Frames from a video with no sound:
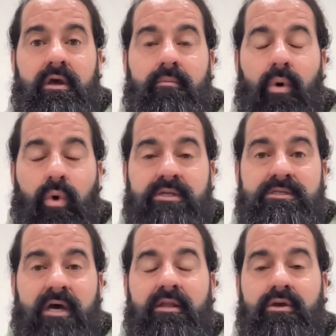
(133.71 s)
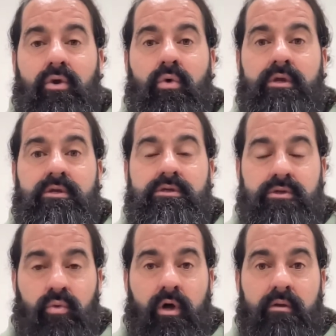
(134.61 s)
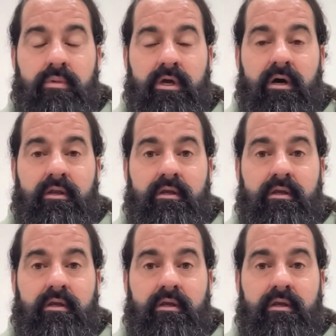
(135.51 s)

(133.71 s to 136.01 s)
But what side of the coin do you want to be on?